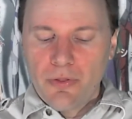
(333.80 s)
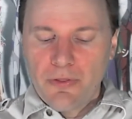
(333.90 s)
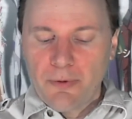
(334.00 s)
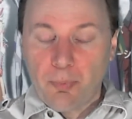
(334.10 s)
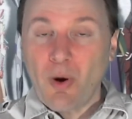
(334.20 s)

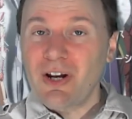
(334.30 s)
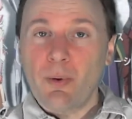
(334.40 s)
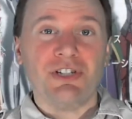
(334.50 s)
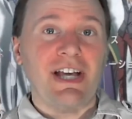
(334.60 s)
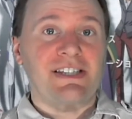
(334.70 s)
The point at
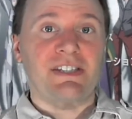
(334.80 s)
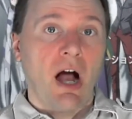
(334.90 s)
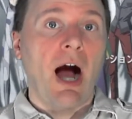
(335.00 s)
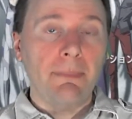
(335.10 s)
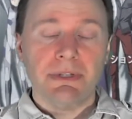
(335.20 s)
which I
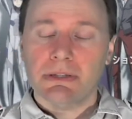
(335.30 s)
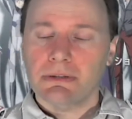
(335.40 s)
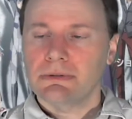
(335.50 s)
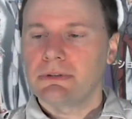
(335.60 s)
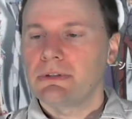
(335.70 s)
stopped,
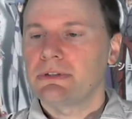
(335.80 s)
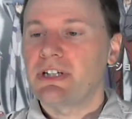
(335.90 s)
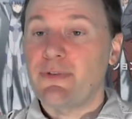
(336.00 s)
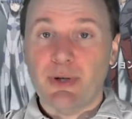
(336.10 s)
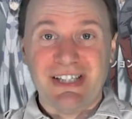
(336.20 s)
to
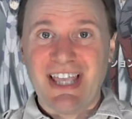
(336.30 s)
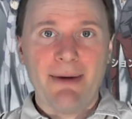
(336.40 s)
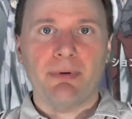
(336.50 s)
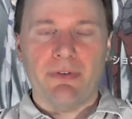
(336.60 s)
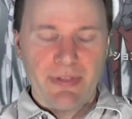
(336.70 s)
give you an
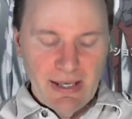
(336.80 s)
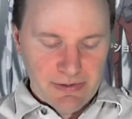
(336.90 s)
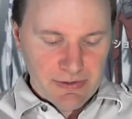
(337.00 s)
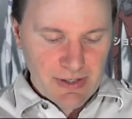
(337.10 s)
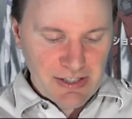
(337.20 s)
example of this,
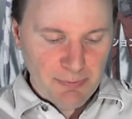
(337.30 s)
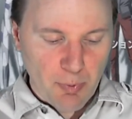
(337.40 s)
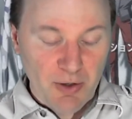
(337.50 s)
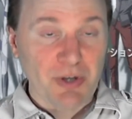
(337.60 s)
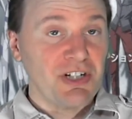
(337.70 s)
is a
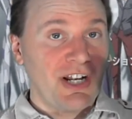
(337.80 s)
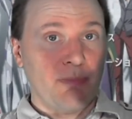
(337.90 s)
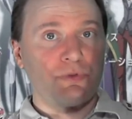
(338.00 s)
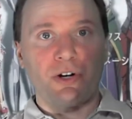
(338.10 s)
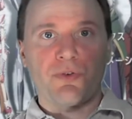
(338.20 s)
point at which, and again,
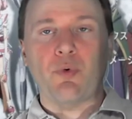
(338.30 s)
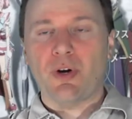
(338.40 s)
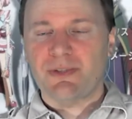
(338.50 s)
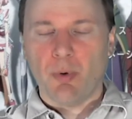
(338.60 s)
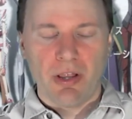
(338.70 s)
I'm trying to
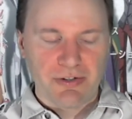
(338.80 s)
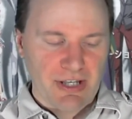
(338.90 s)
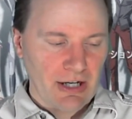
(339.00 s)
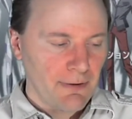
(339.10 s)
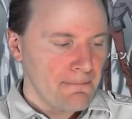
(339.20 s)
avoid spoilers
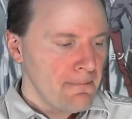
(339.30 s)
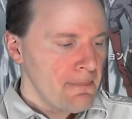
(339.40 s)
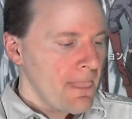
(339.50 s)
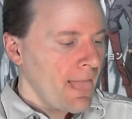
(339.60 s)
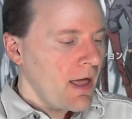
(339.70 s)
here,
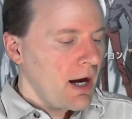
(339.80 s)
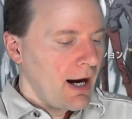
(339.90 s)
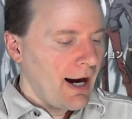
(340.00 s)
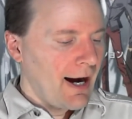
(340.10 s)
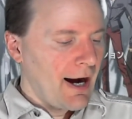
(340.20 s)

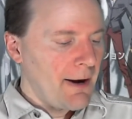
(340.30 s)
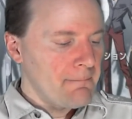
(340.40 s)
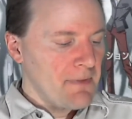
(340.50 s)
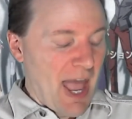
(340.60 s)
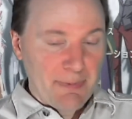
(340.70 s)

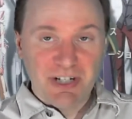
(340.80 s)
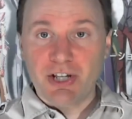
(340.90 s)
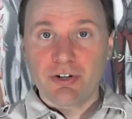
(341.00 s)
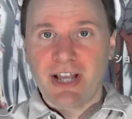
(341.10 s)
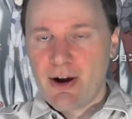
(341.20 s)
a
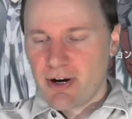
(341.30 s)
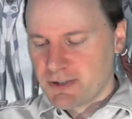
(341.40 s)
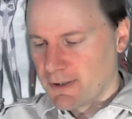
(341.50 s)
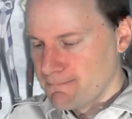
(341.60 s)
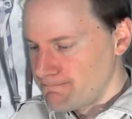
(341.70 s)
particular
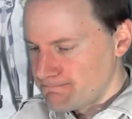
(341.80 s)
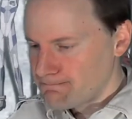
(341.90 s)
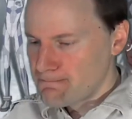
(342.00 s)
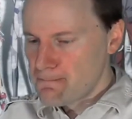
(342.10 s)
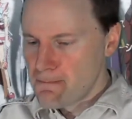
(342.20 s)
character
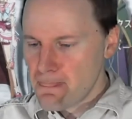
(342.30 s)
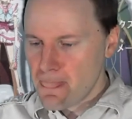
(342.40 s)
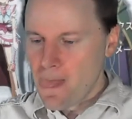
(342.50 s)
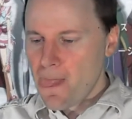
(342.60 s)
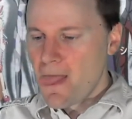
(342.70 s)

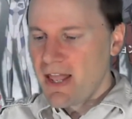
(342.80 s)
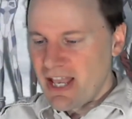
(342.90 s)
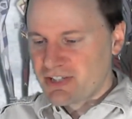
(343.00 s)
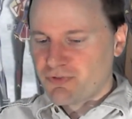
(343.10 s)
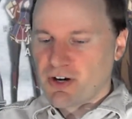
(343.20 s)

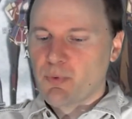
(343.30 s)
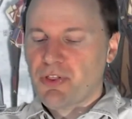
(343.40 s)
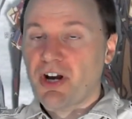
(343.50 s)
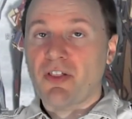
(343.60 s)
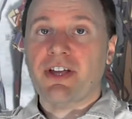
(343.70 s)
is confronted with
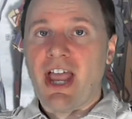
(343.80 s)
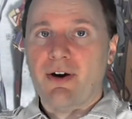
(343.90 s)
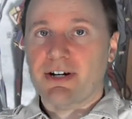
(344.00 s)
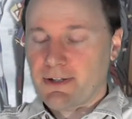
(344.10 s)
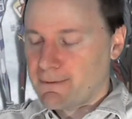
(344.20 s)
another
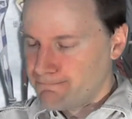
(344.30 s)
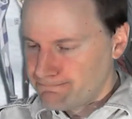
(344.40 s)
character